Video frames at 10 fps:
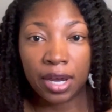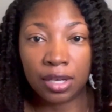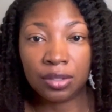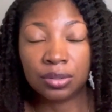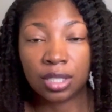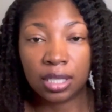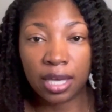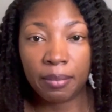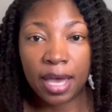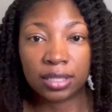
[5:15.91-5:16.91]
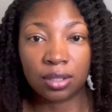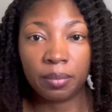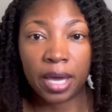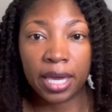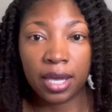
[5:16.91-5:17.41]
and use the clay mask on
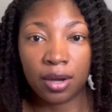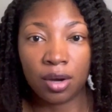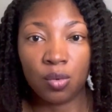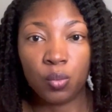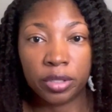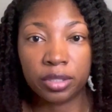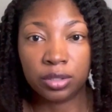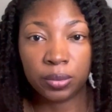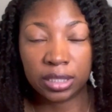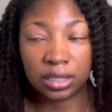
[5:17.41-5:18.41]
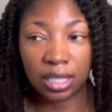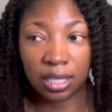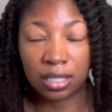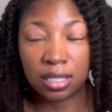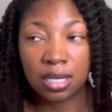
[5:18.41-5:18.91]
my hair with the twist
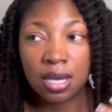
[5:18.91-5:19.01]
in.